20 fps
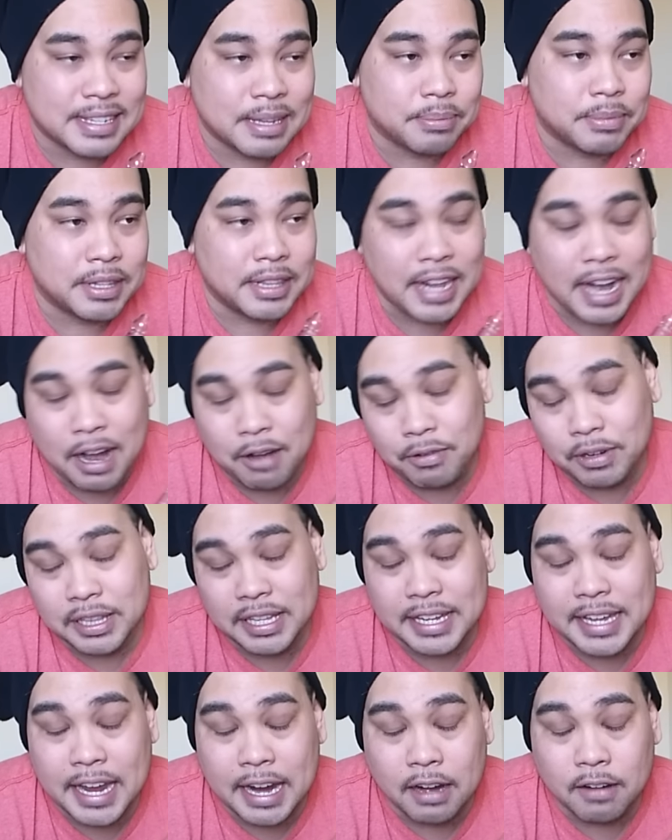something that I
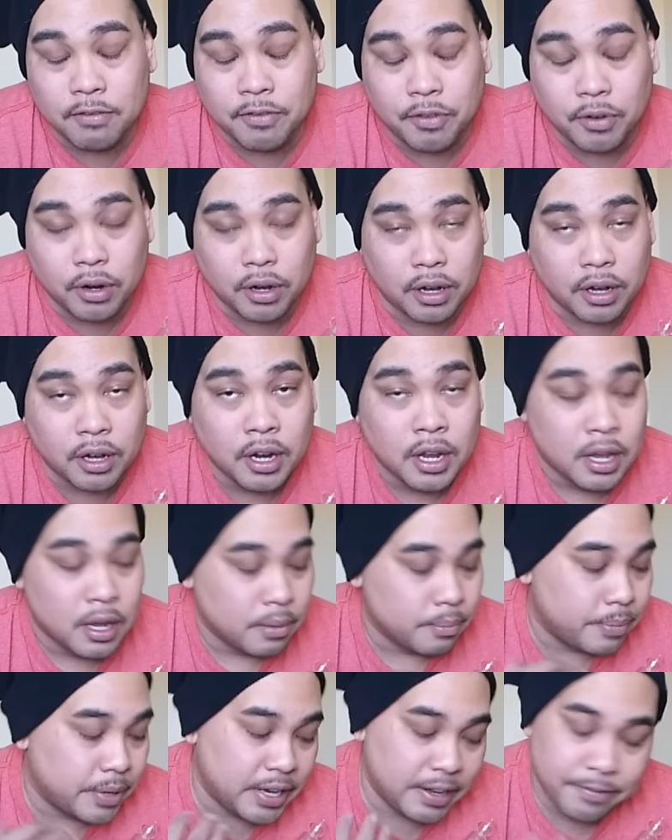really cared for,
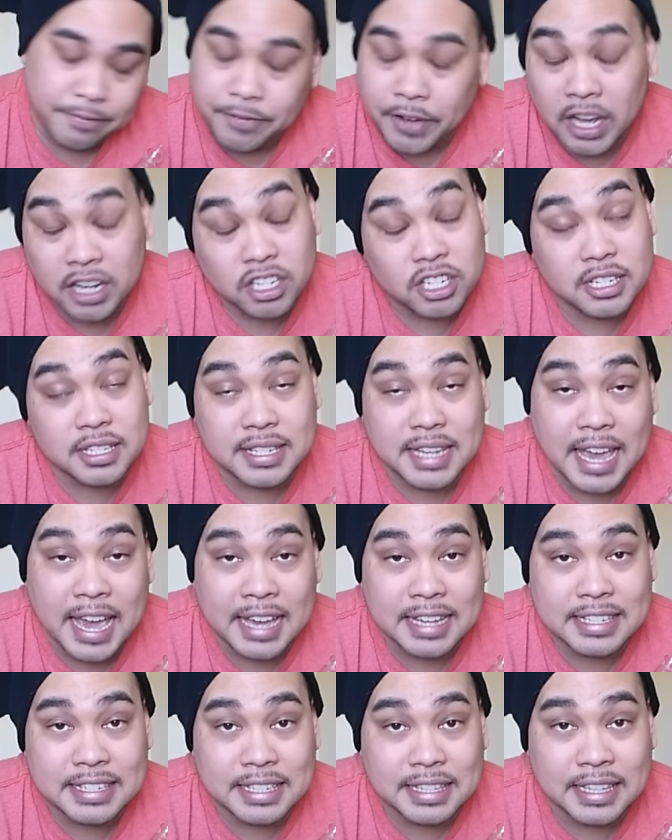but it functions
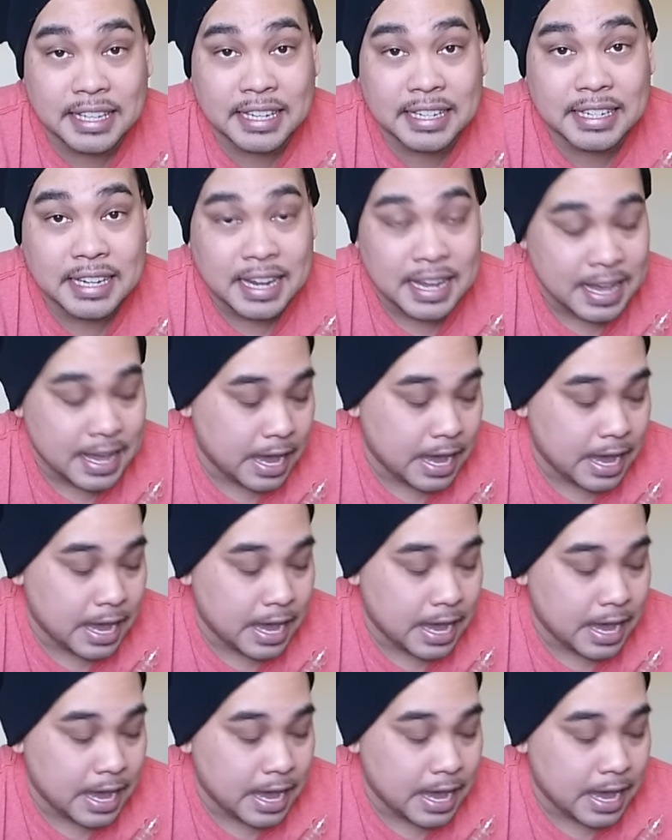excellent.